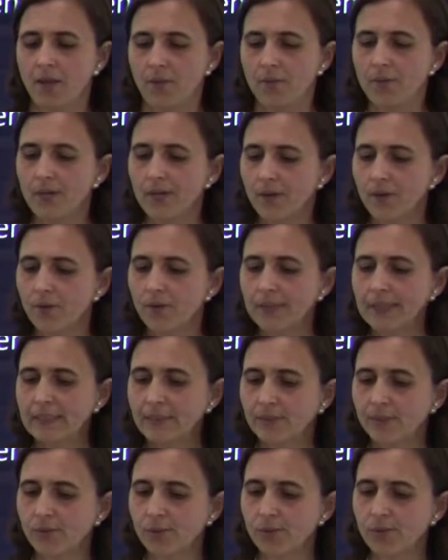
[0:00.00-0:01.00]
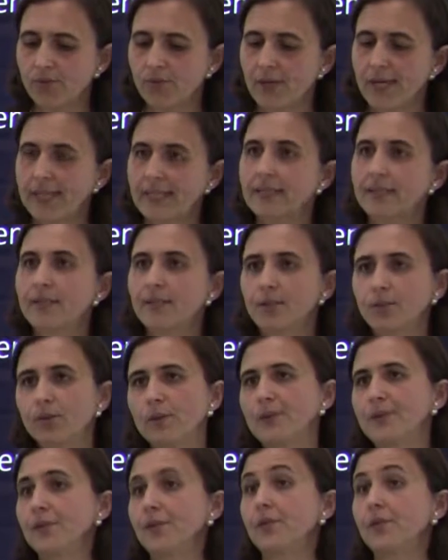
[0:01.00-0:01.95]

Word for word: we are going to write tools,